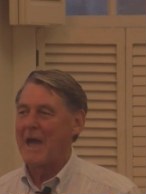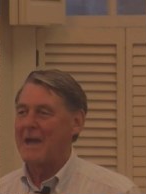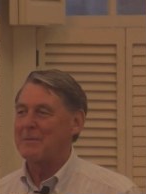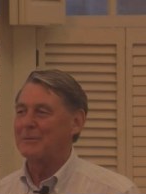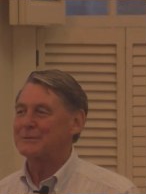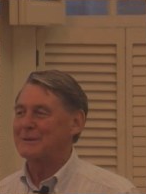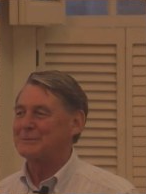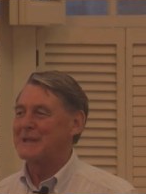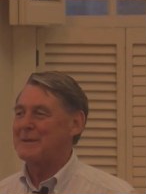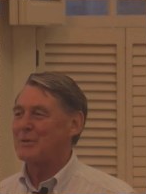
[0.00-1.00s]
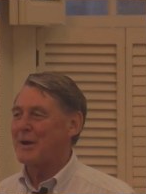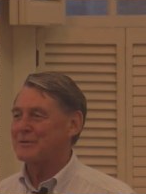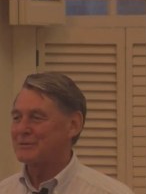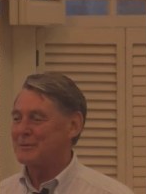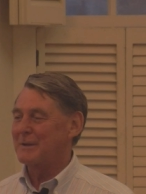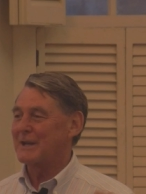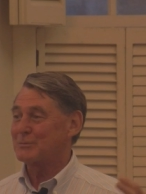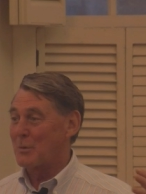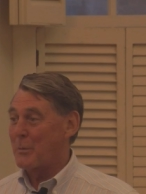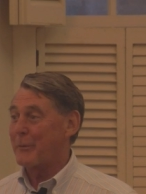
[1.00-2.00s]
it, was, it was named Orange Street Is because
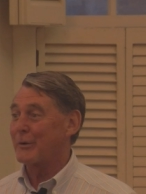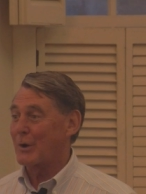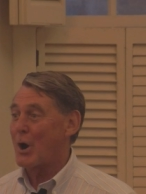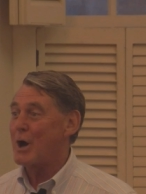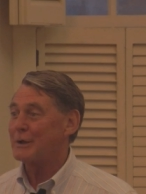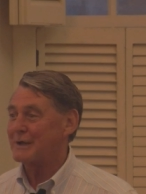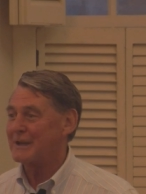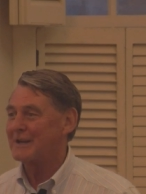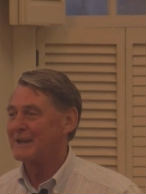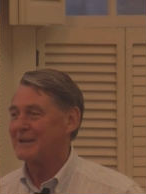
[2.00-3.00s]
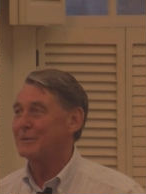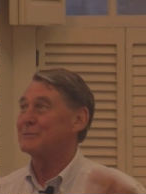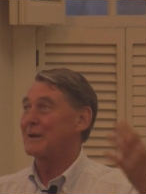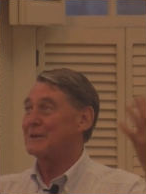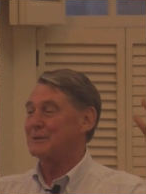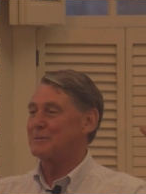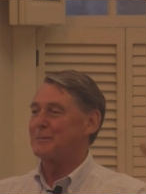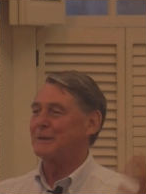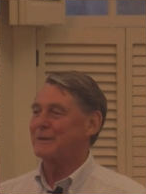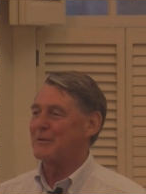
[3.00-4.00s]
it? when we were a colony, the, the,
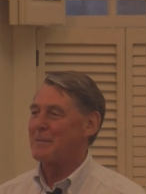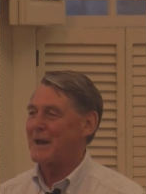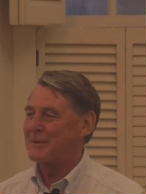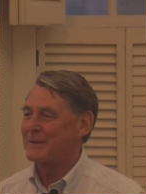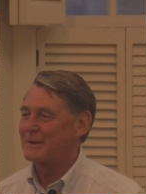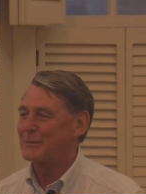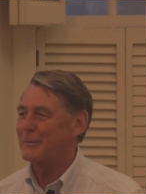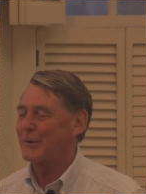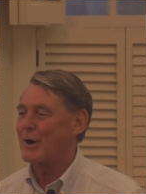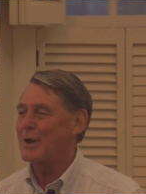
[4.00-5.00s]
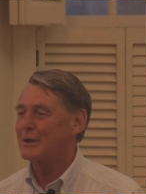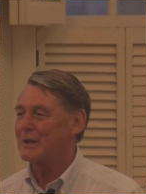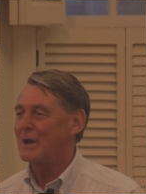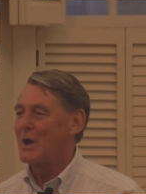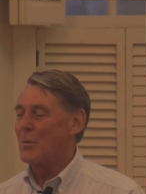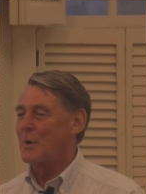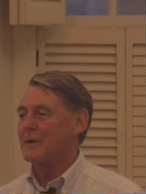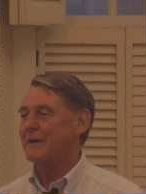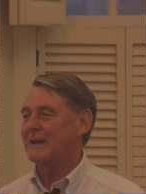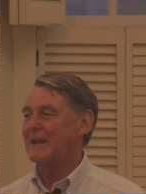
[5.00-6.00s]
building reminded me that when we were a colony, one
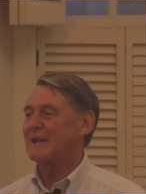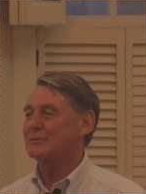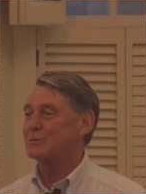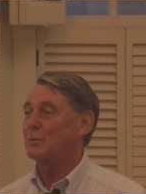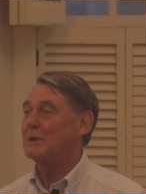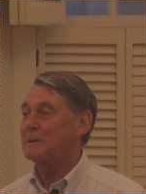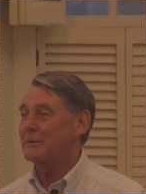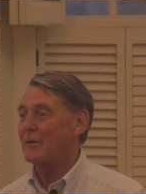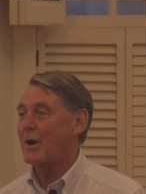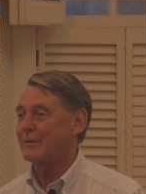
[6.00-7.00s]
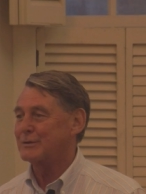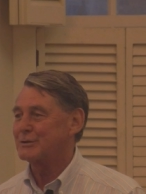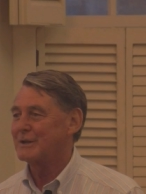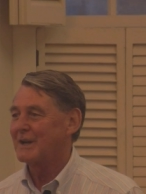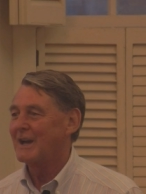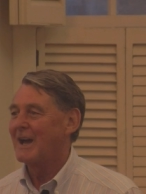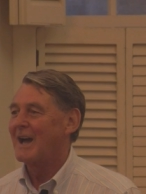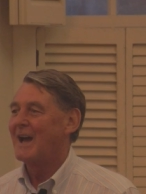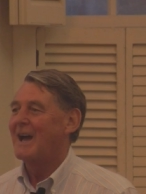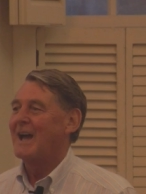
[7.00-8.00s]
of our kings was William of Orange.
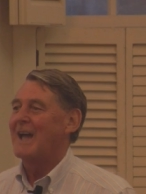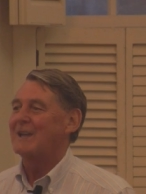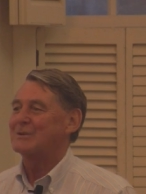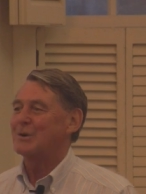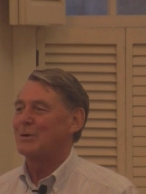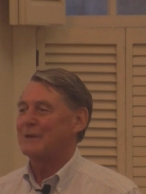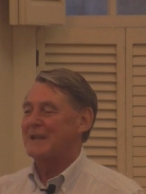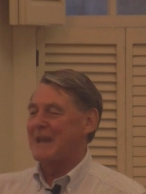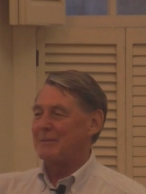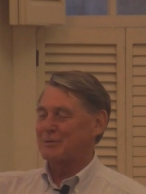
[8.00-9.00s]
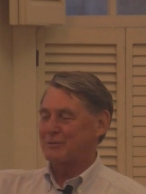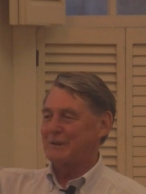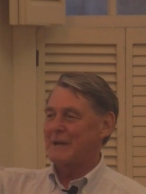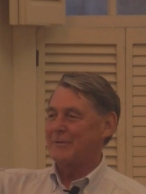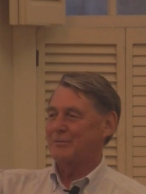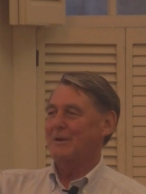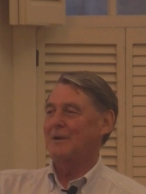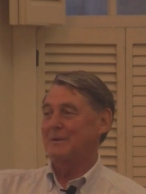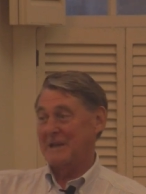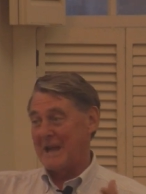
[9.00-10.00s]
And so mm. they named the street after
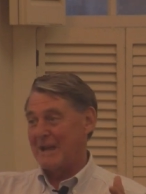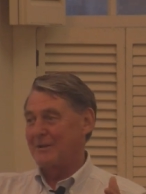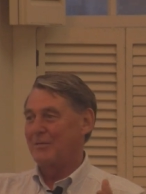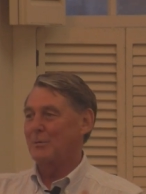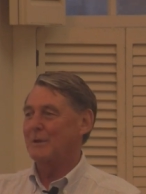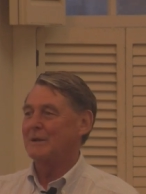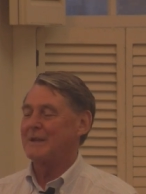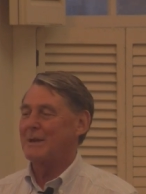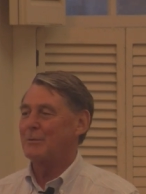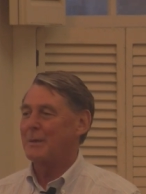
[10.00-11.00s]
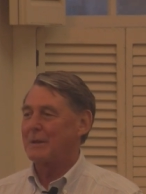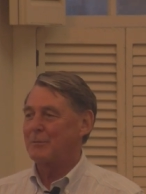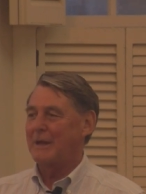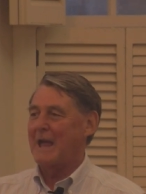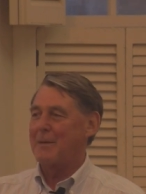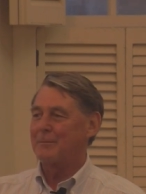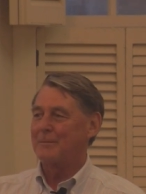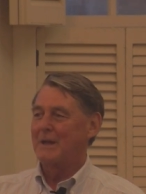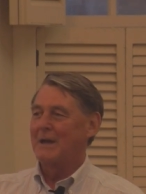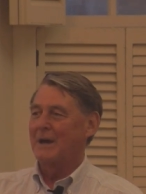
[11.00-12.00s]
our king, if you will. And then when we became
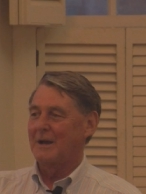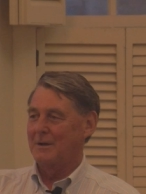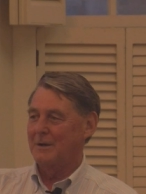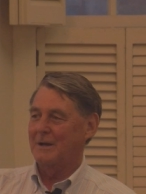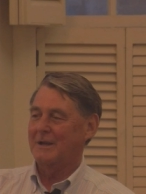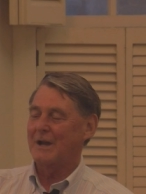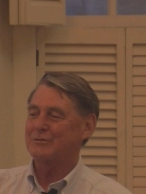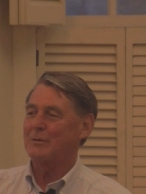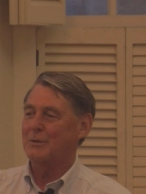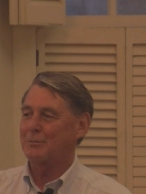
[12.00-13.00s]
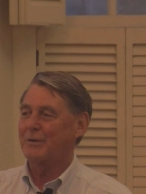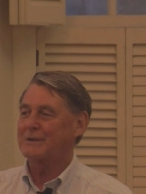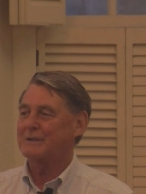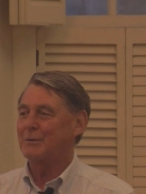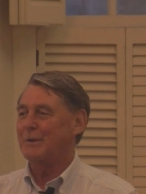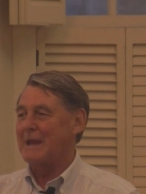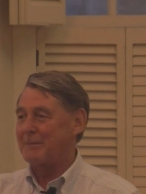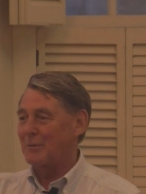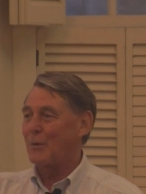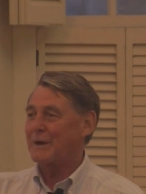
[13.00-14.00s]
uh, a country with a president, we
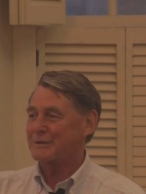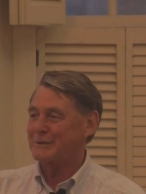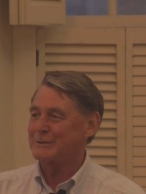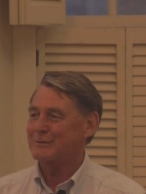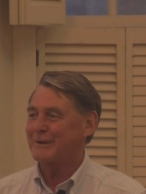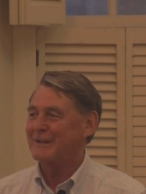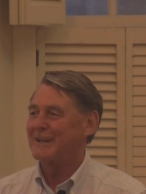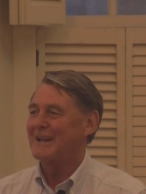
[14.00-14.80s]
named it Washington Street.